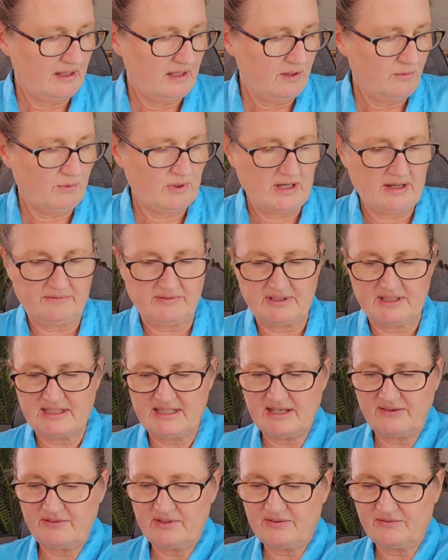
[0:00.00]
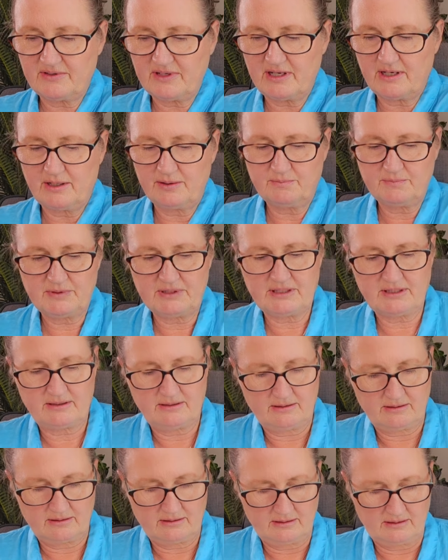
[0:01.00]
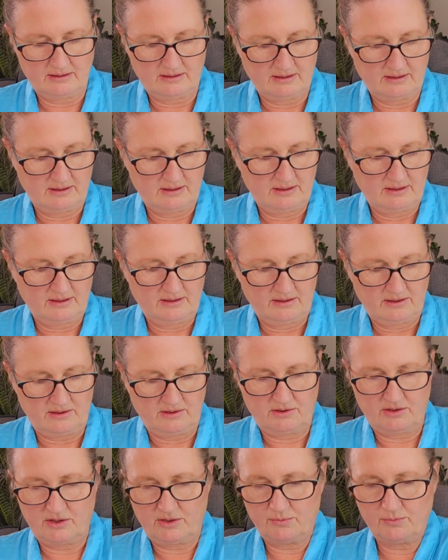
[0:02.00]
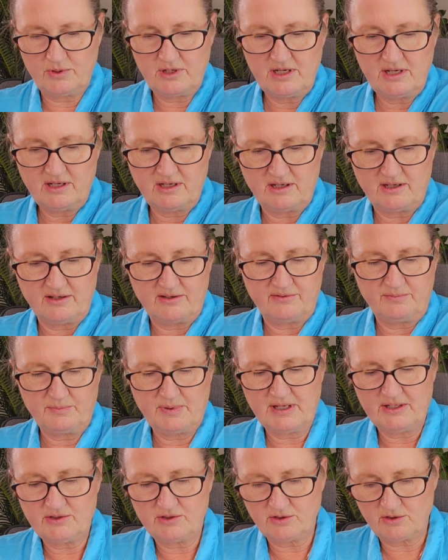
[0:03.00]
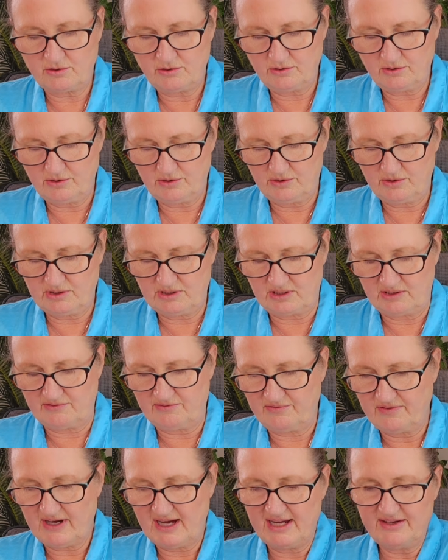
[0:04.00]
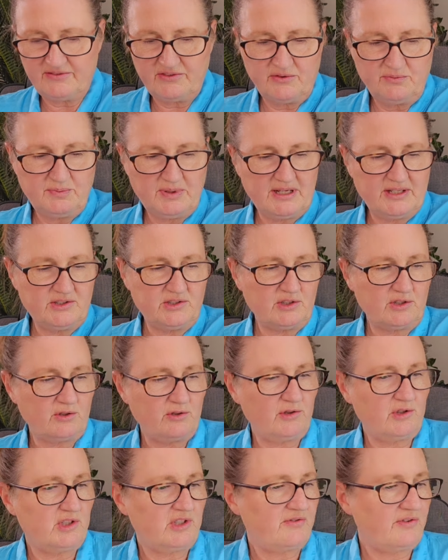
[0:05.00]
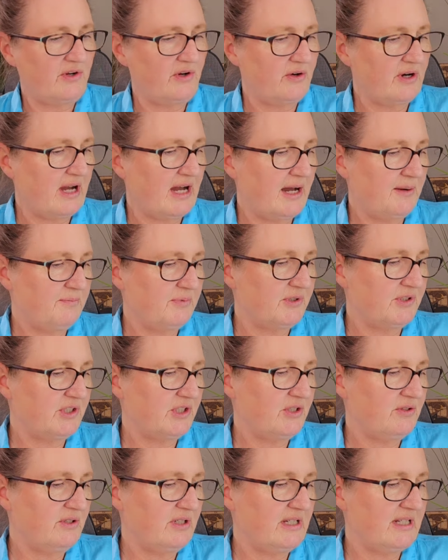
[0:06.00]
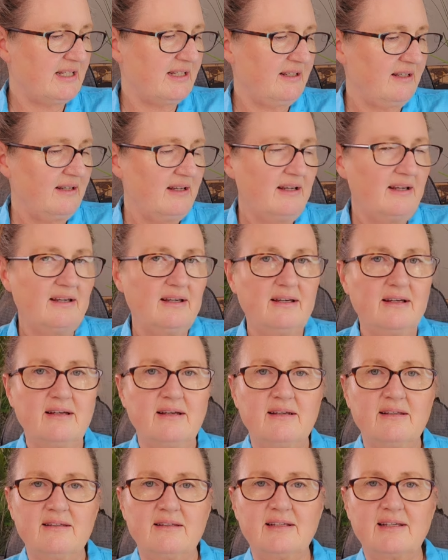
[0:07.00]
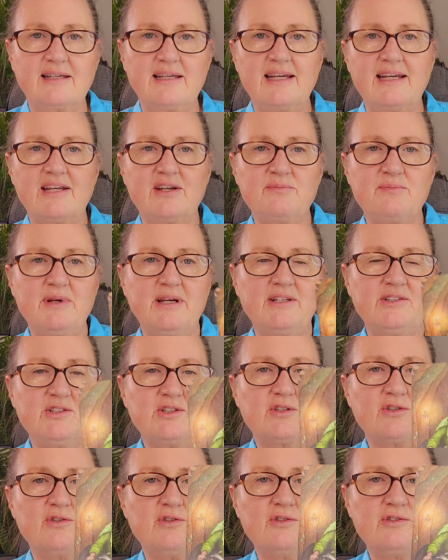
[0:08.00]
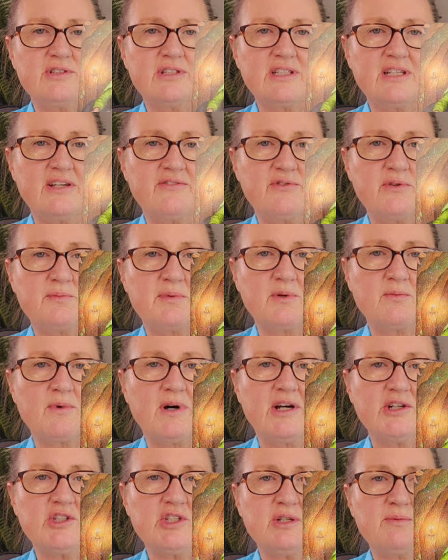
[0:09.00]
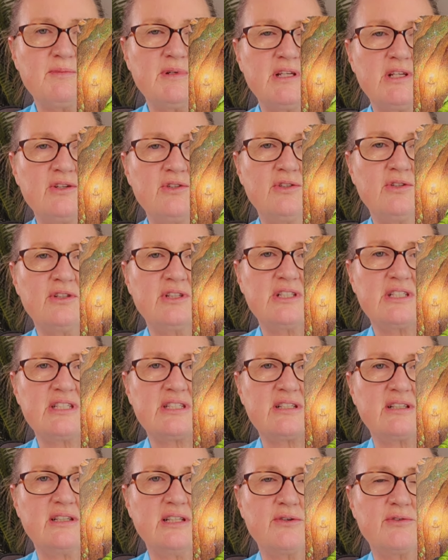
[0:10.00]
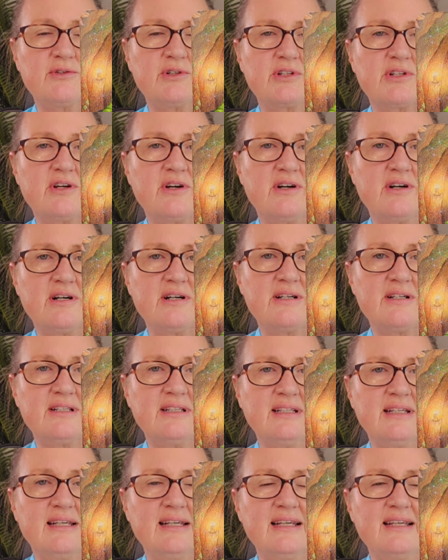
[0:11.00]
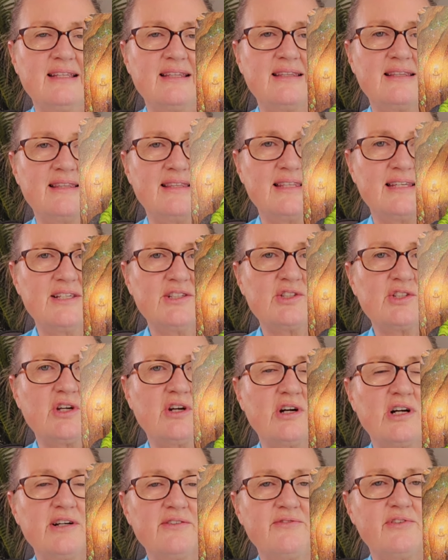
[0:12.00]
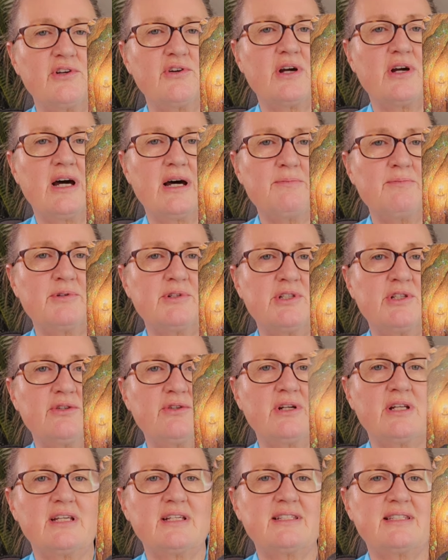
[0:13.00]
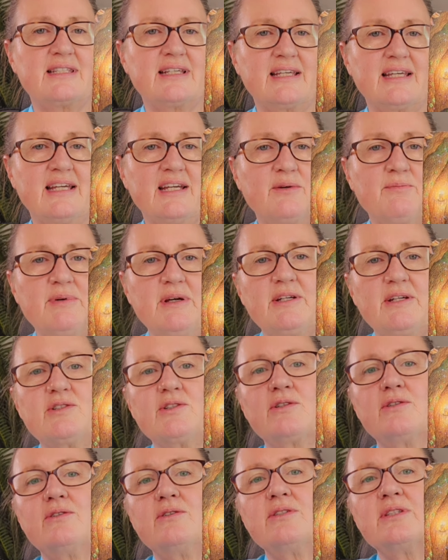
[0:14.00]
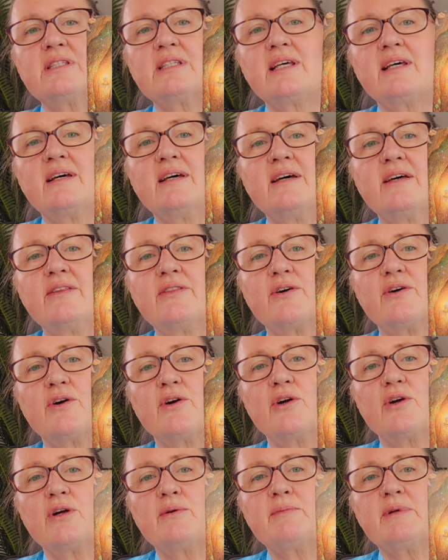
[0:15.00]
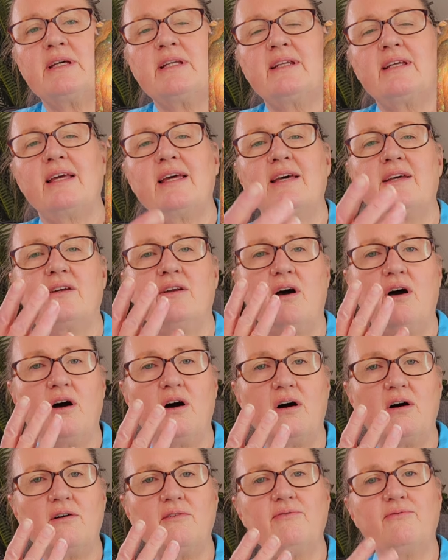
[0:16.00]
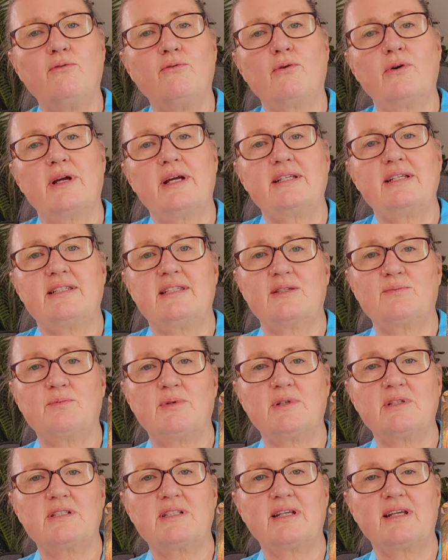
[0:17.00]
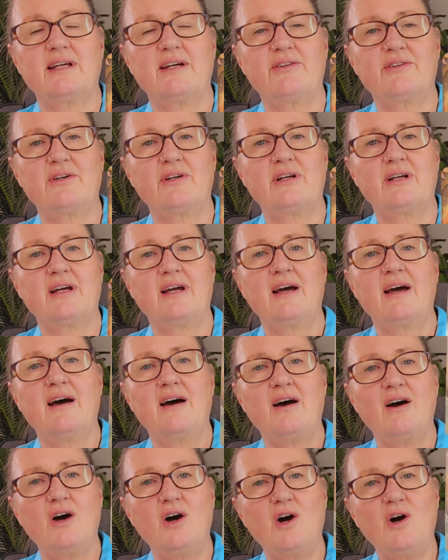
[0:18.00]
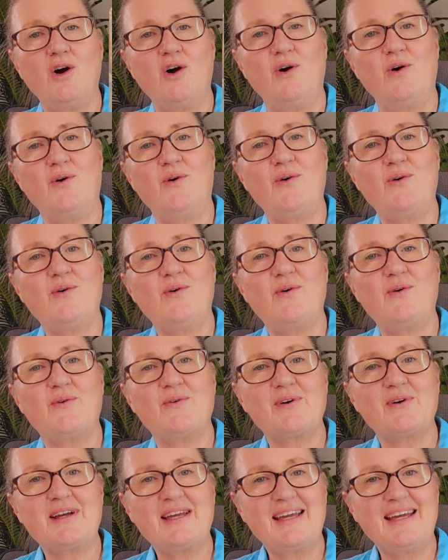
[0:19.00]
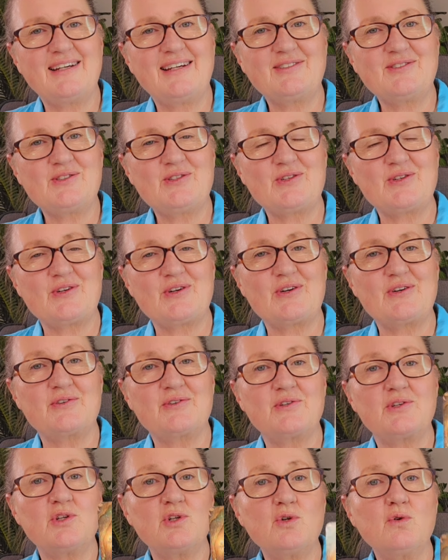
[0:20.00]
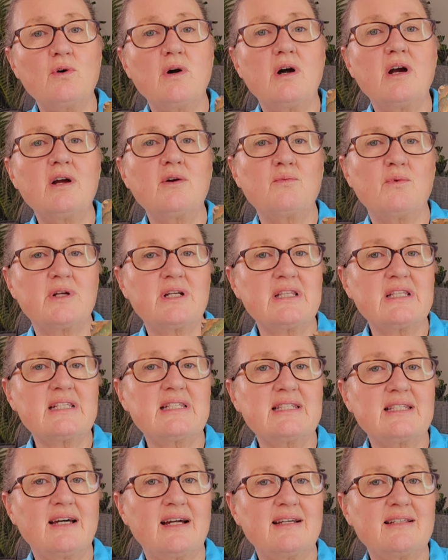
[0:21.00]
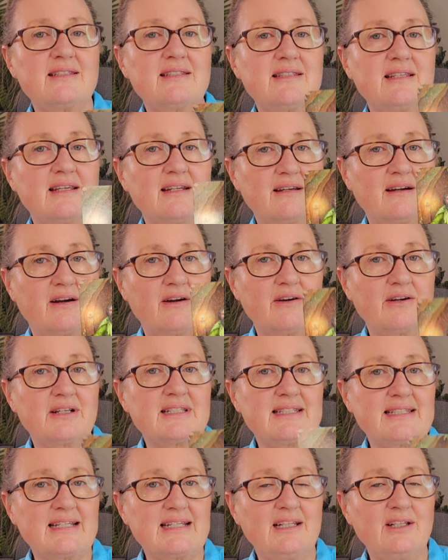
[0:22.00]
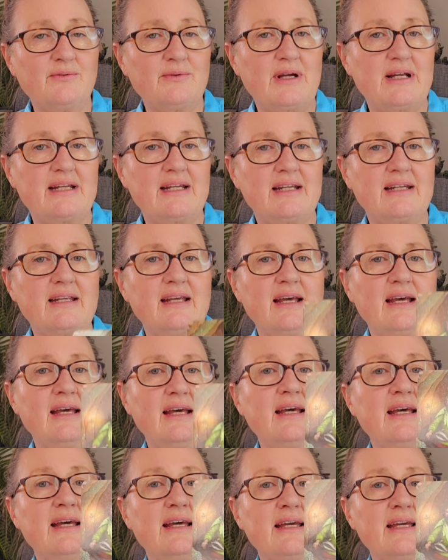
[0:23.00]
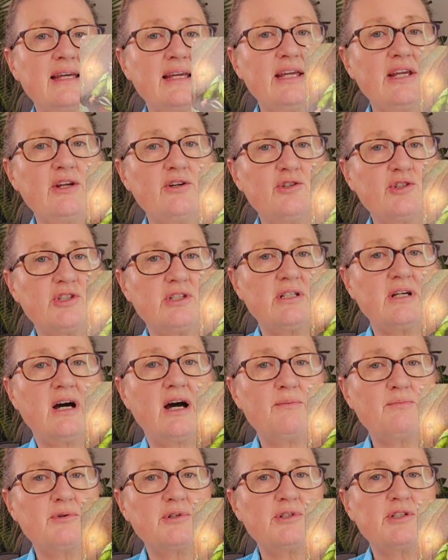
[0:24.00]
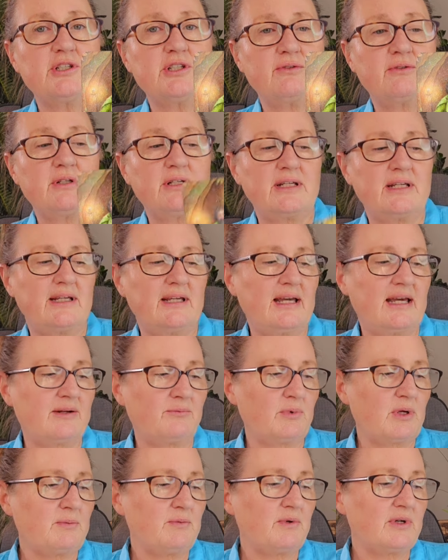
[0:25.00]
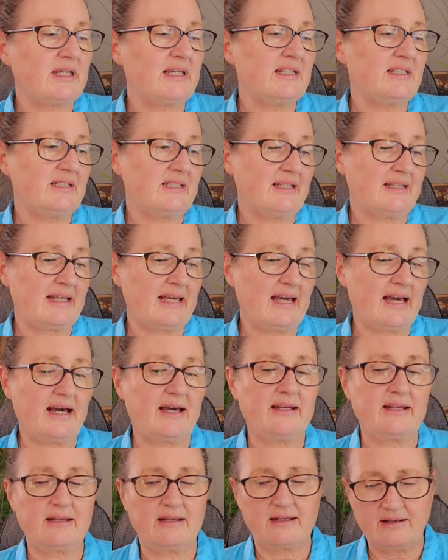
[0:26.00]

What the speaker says: We have the 7 of Cups, the 3 of Pentacles, the 5 of Pentacles. For your opportunity, the King of Pentacles. If you've been watching me, you know this is a loaded card. This card for your opportunity is the King of Pentacles, the Hermit, and all 4 aces put together. Oh, Cancer, you are one of the signs that are accelerating. Here's an opportunity, and we will get to that.